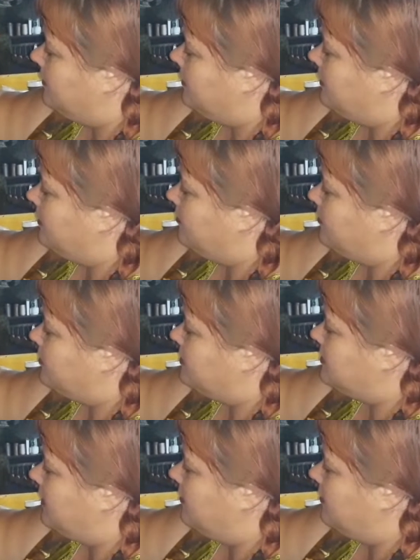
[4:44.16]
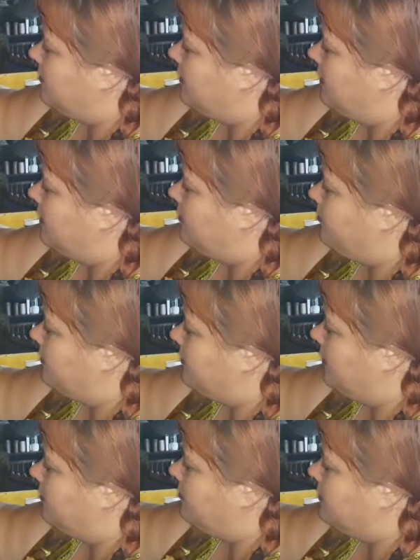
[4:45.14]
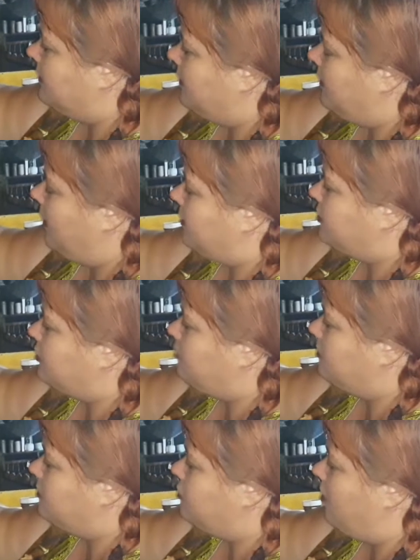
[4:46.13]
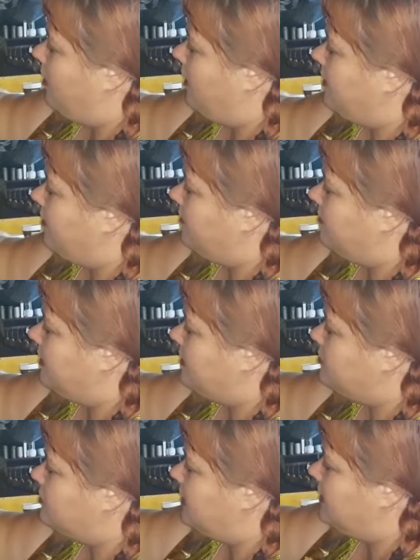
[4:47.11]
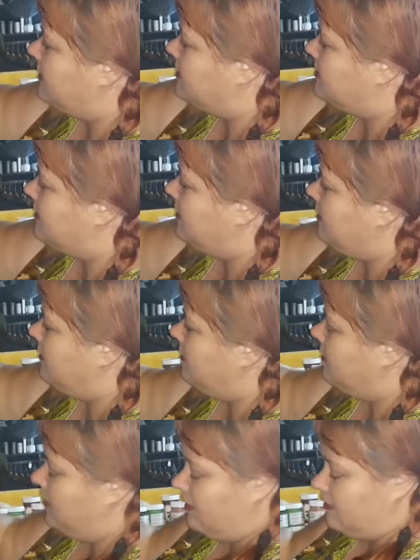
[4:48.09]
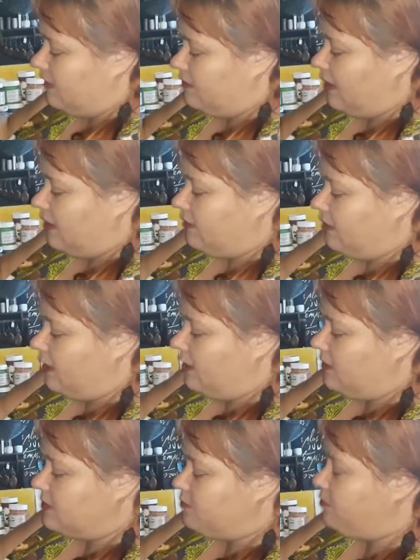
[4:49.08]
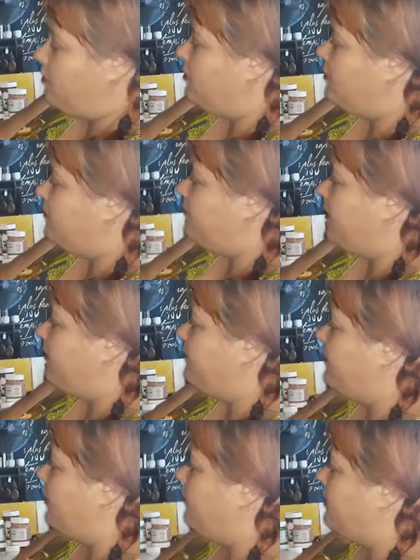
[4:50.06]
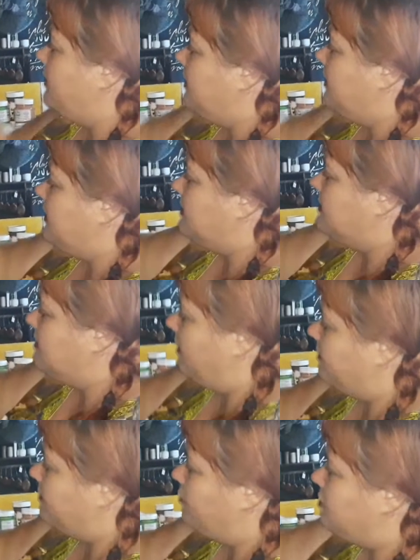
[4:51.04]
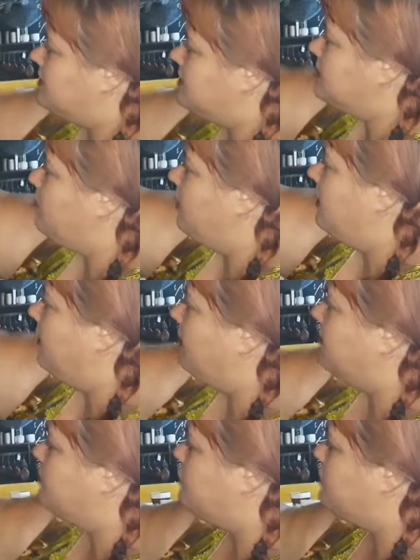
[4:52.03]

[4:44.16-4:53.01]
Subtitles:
We just get the color a bit out. I just want to highlight those colors there. That as part of my flower is lighter. You can see my light sources